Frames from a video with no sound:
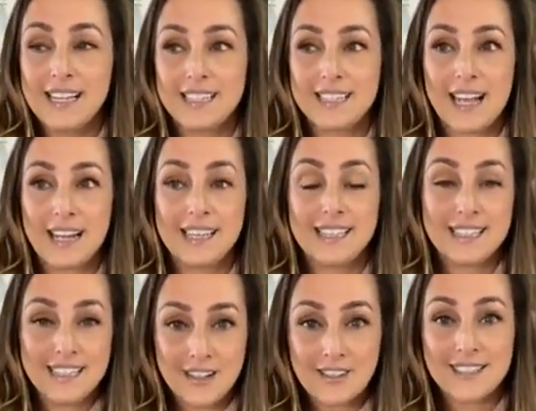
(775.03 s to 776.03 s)
is that it
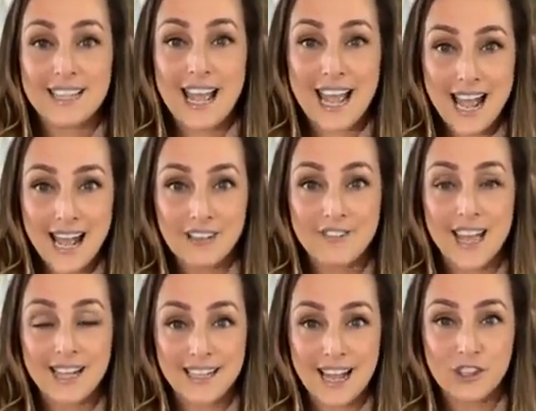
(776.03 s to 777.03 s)
does have
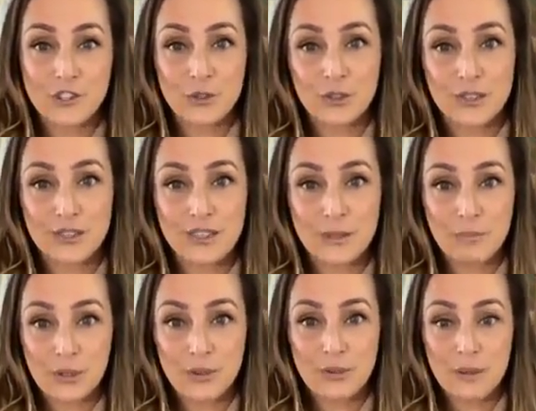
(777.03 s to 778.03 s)
that natural
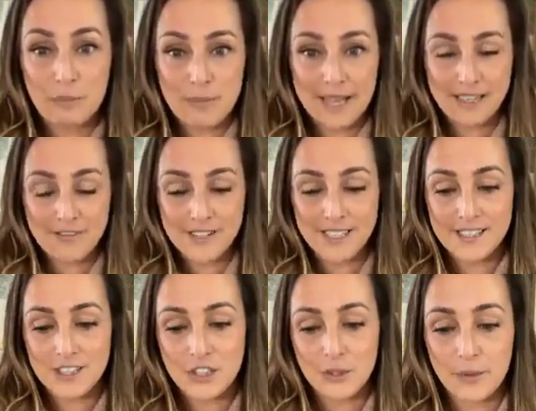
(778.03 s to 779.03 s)
immune
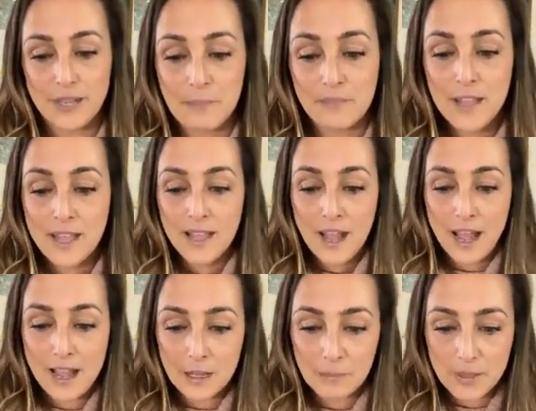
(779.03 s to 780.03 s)
benefit to it.
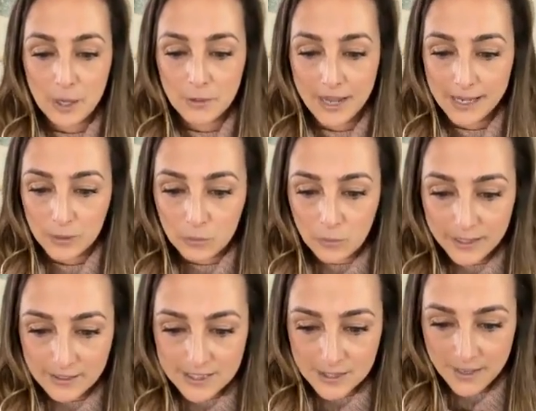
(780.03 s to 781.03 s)
Okay, what
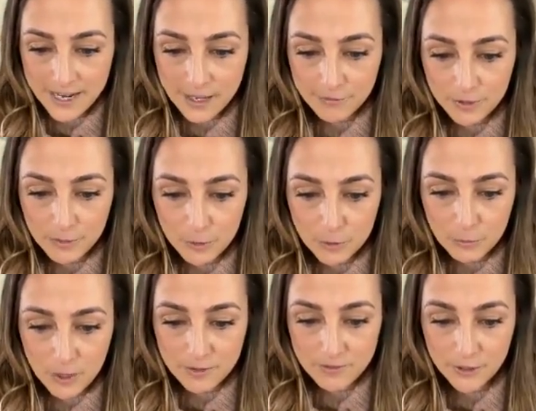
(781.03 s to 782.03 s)
else do I have on the bone
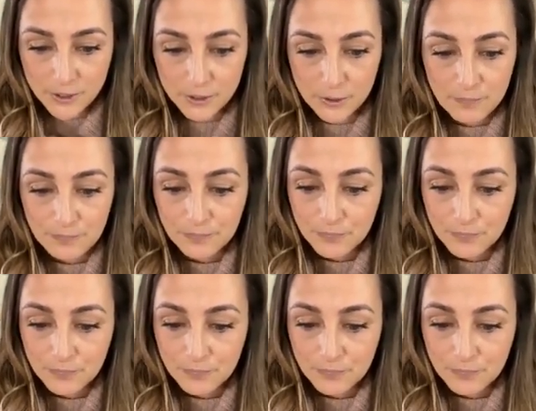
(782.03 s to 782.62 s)
broth for you?